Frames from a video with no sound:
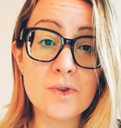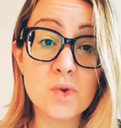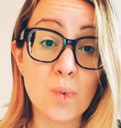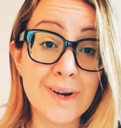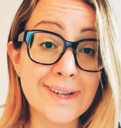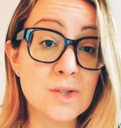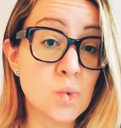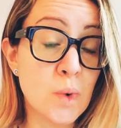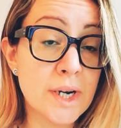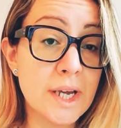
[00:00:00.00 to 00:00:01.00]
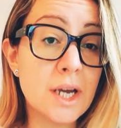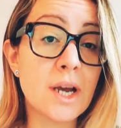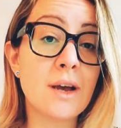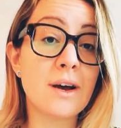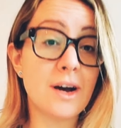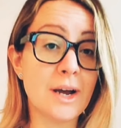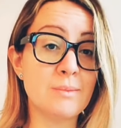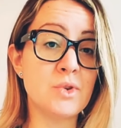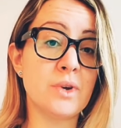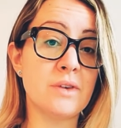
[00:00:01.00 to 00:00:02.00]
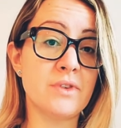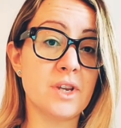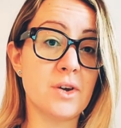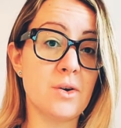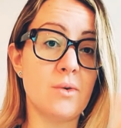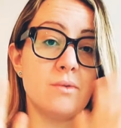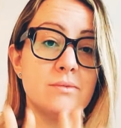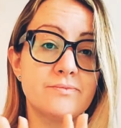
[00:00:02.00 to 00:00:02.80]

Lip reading: 2020. I'm doing a video.